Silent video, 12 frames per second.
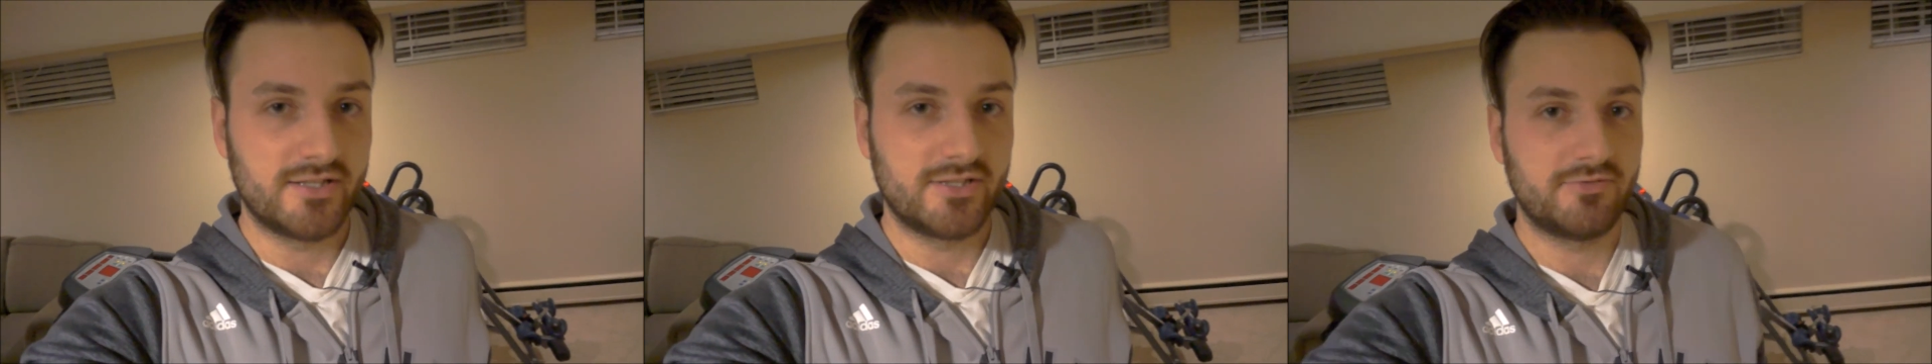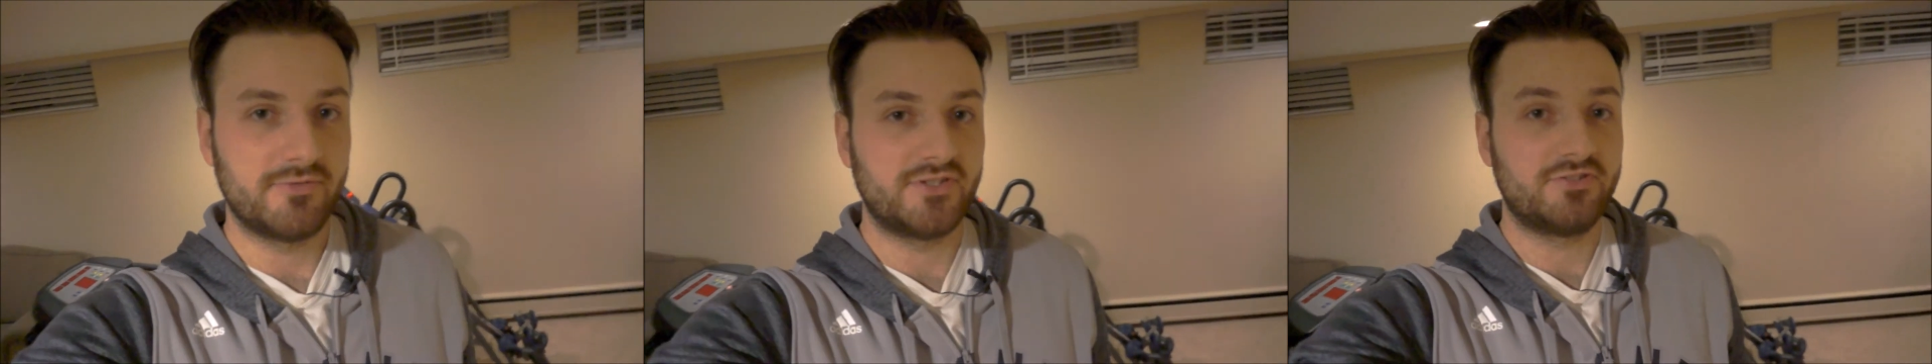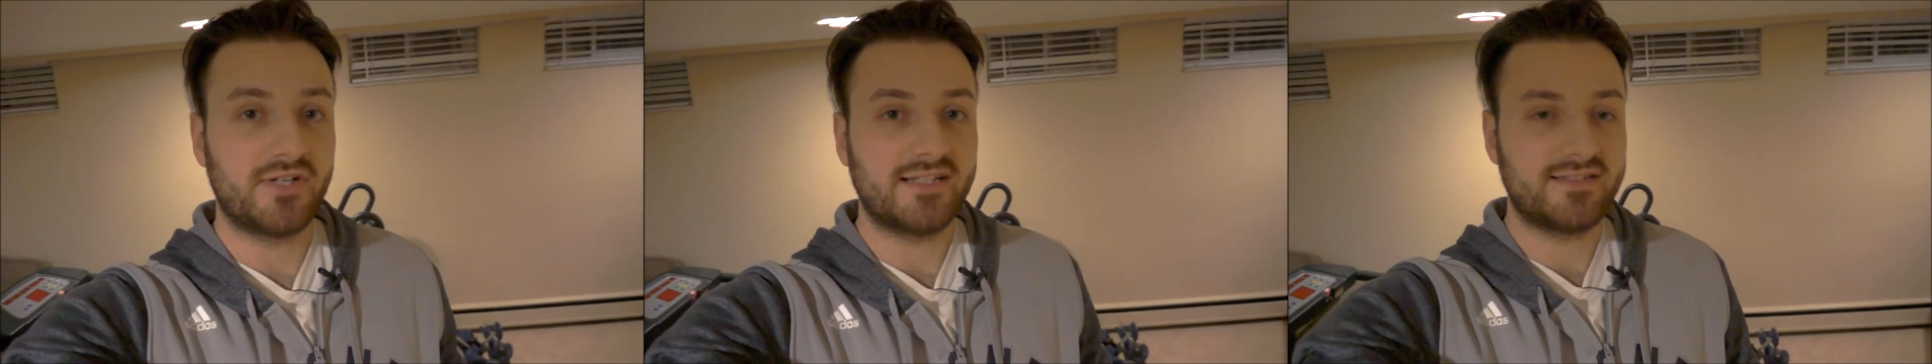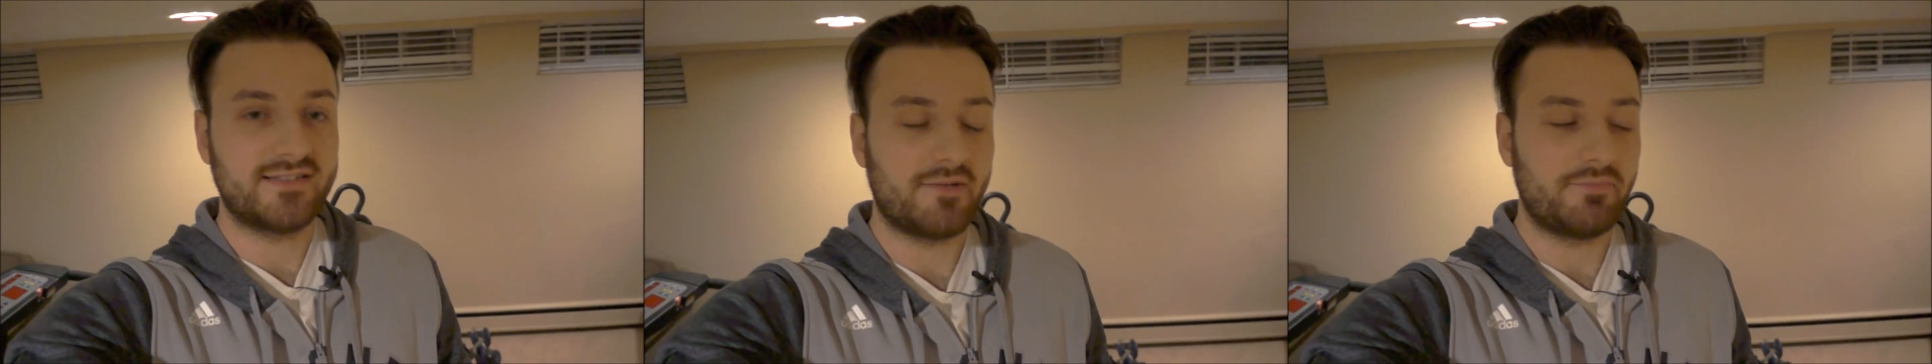to
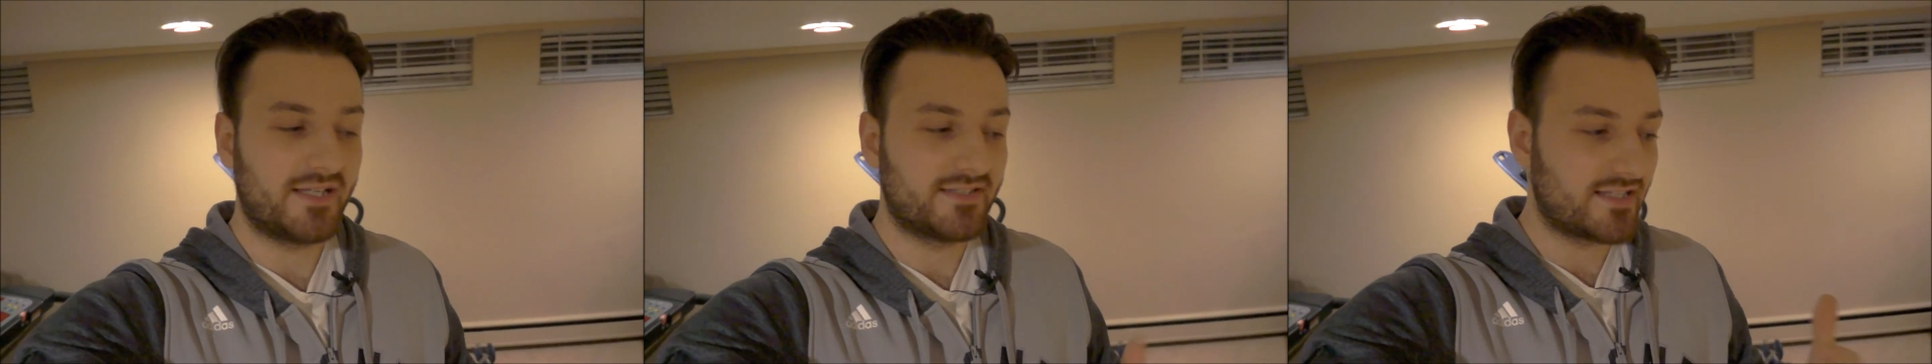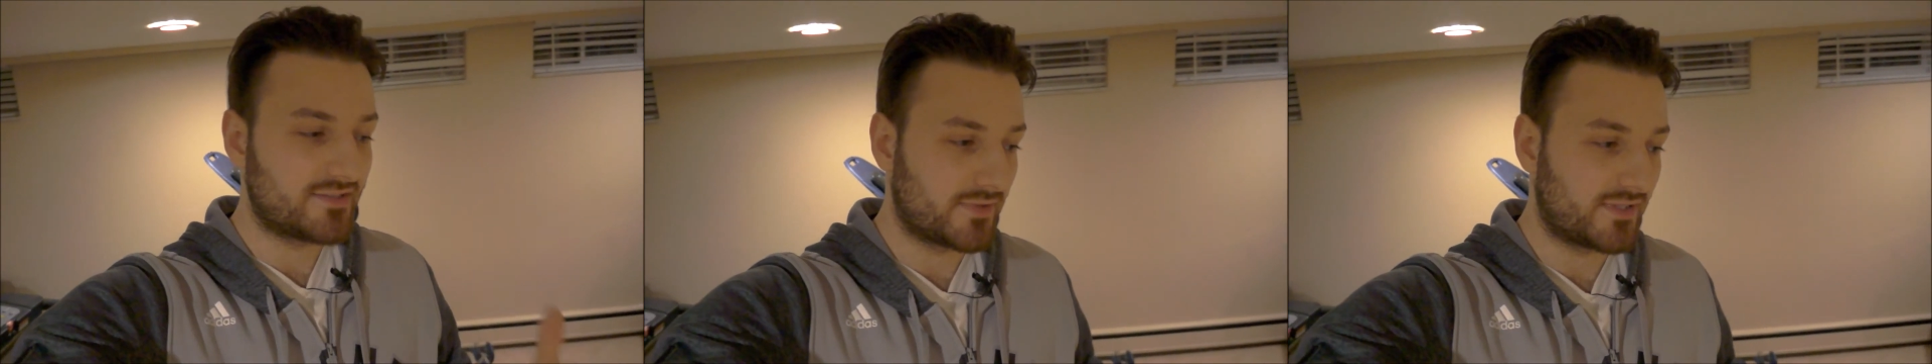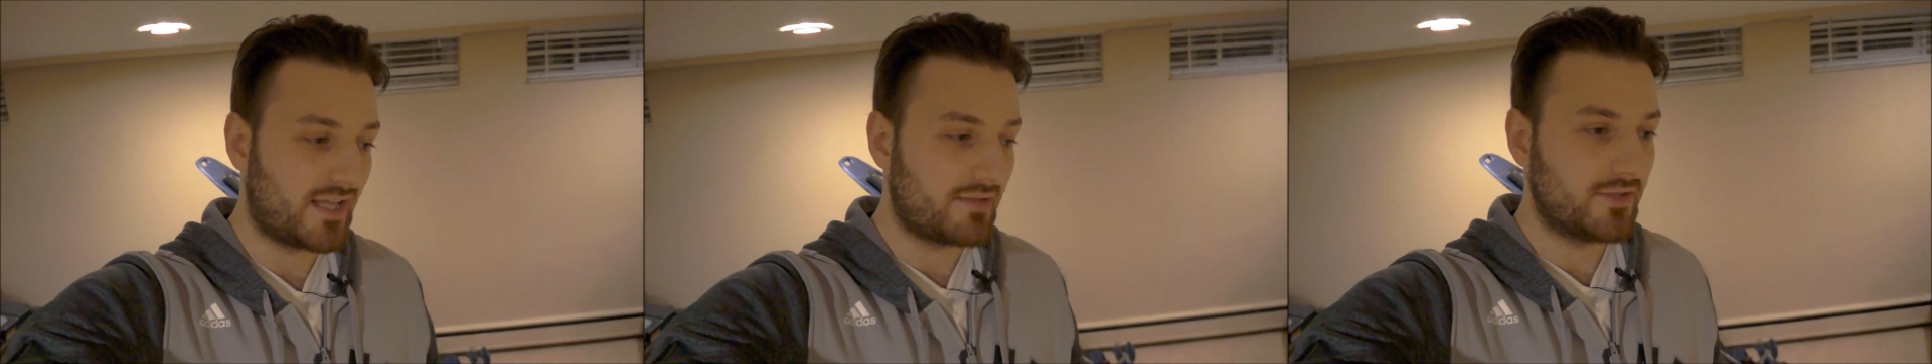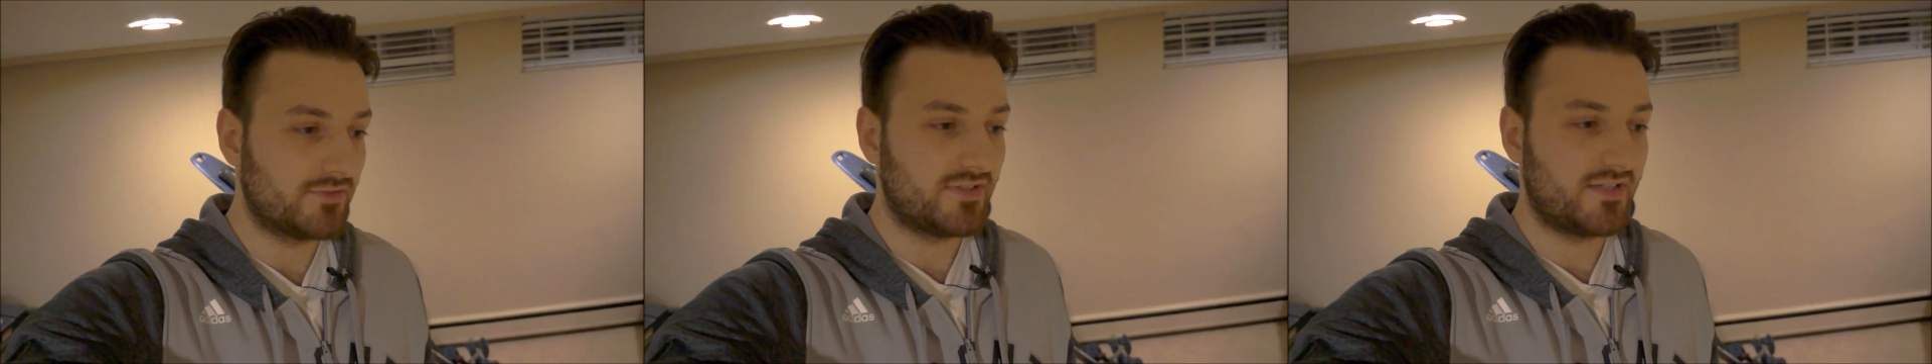address that because that's what came
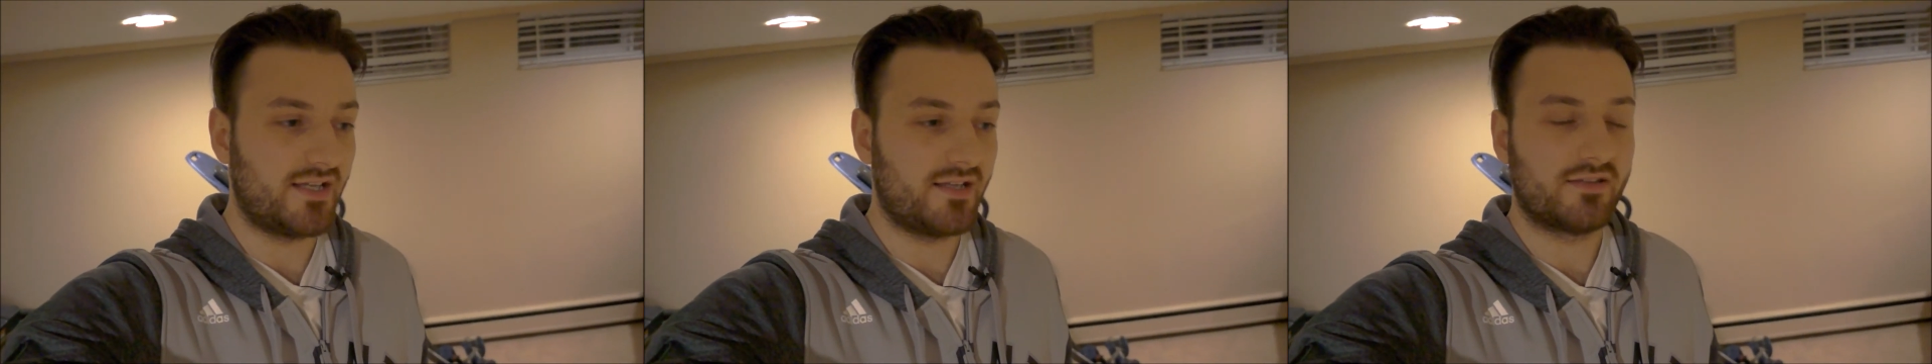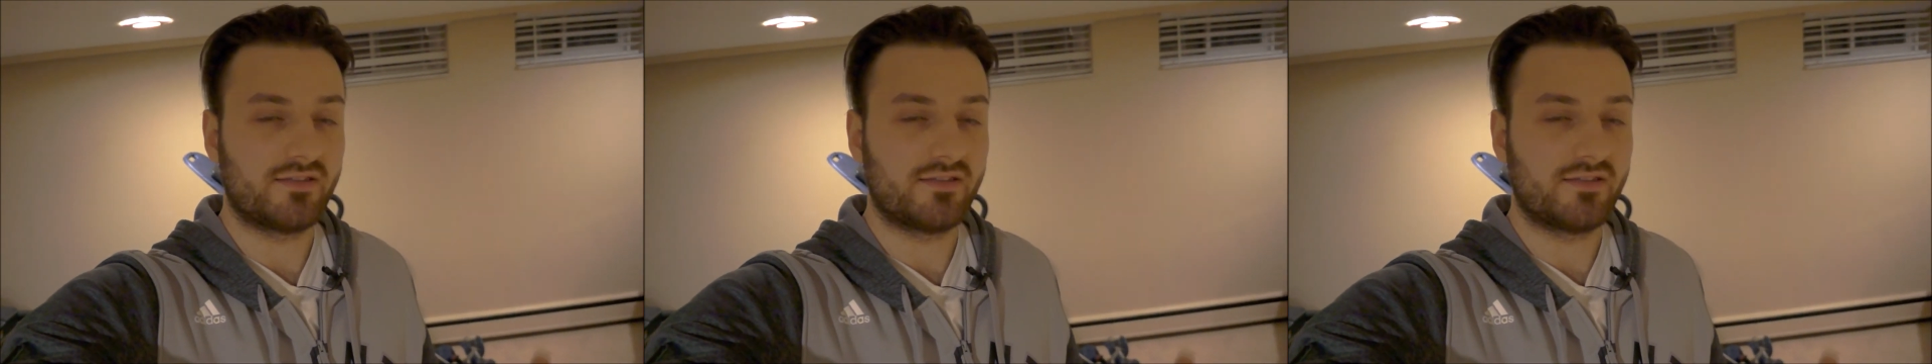out today.